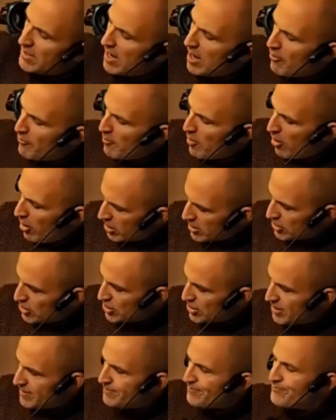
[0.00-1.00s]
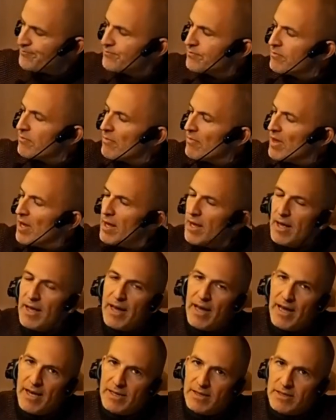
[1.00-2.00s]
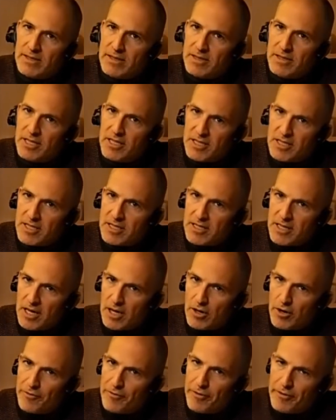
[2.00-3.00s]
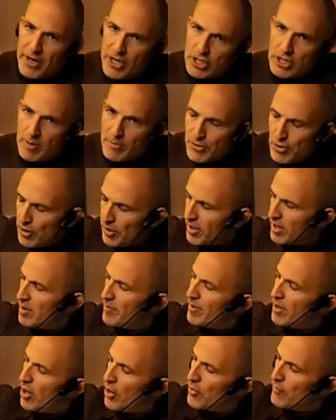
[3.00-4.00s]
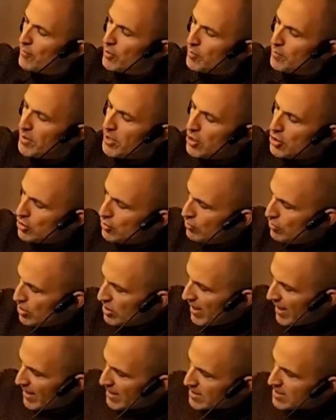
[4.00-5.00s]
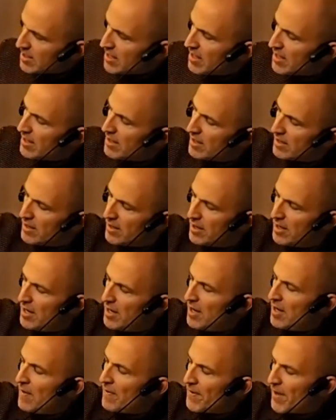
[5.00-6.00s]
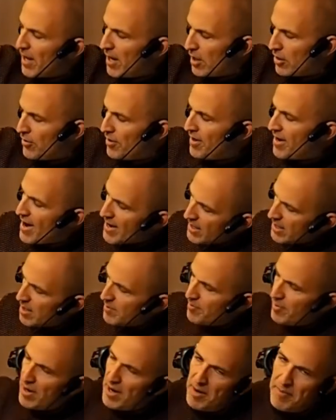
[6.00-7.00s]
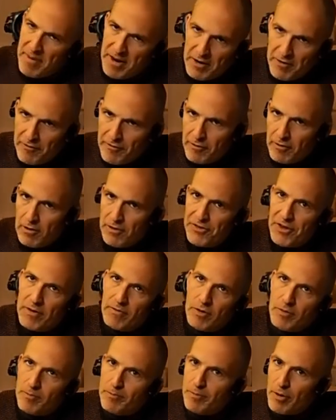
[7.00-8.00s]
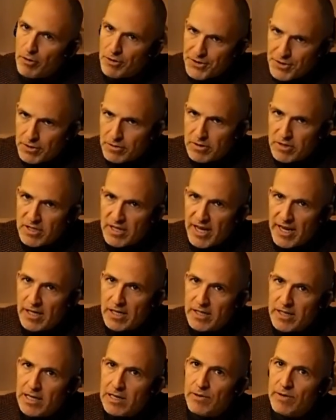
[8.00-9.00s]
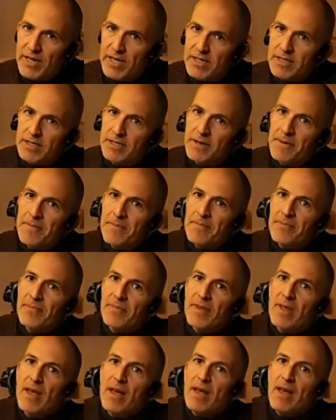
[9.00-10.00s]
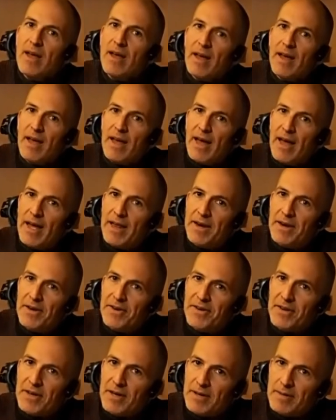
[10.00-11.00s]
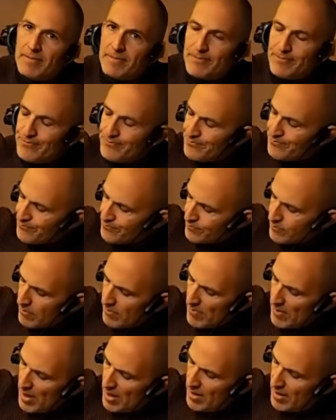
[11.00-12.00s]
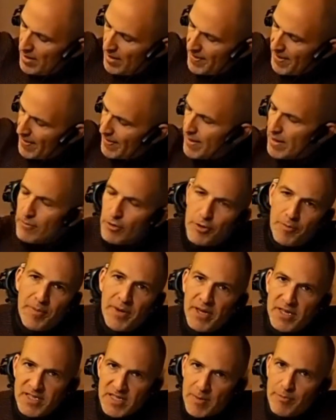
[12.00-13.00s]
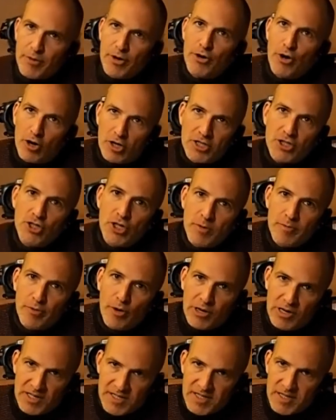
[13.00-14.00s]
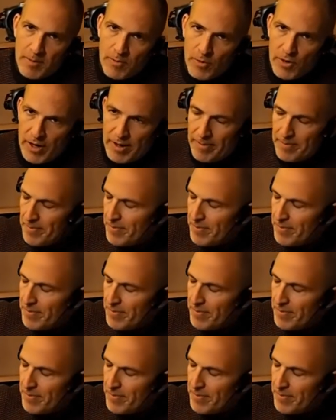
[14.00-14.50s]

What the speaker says: I have my oxygen, and the configuration I'm talking about would be two tanks here that are connected by a manifold. They would both contain diluent, and then there would be a separate oxygen bottle somewhere.